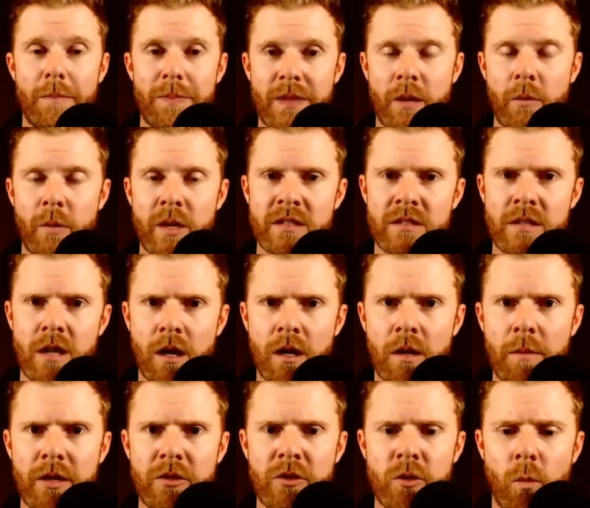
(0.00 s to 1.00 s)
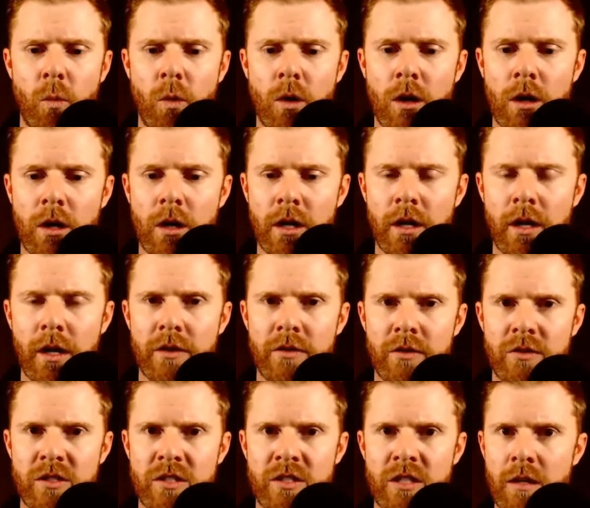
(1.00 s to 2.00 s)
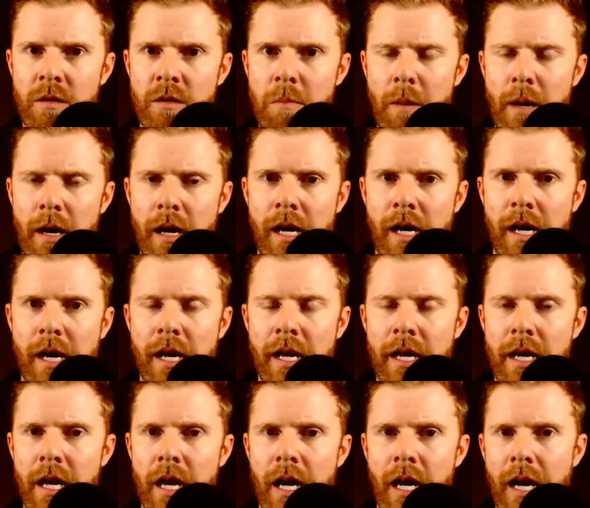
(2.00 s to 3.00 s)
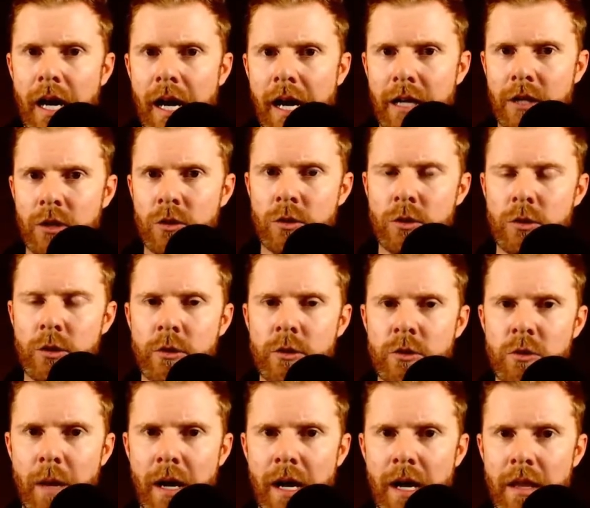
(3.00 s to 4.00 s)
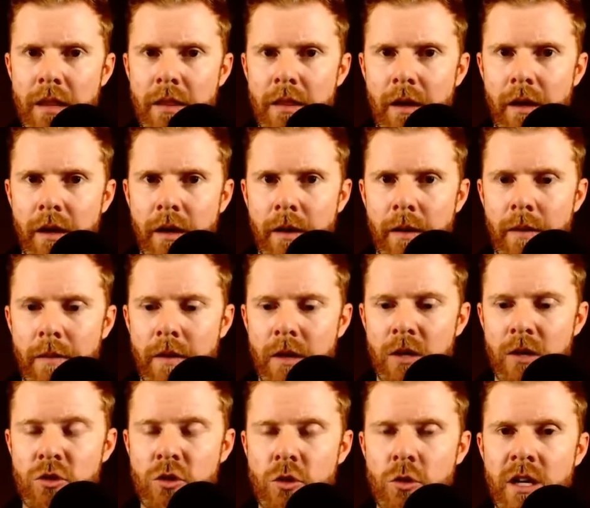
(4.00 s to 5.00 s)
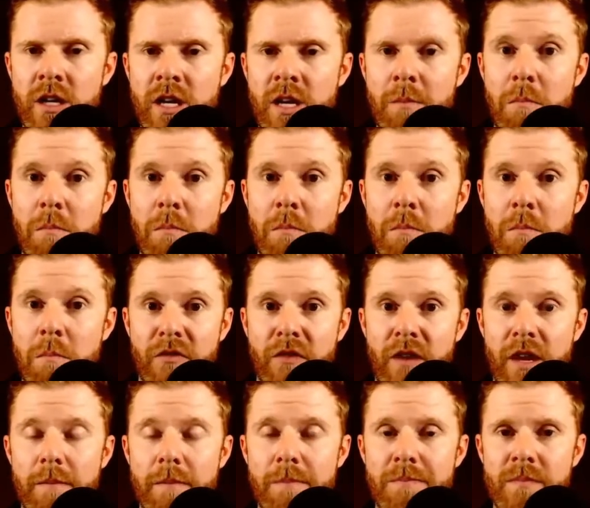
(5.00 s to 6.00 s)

And we could talk about the work that's done by a hacker who goes by the pseudonym of Manfred.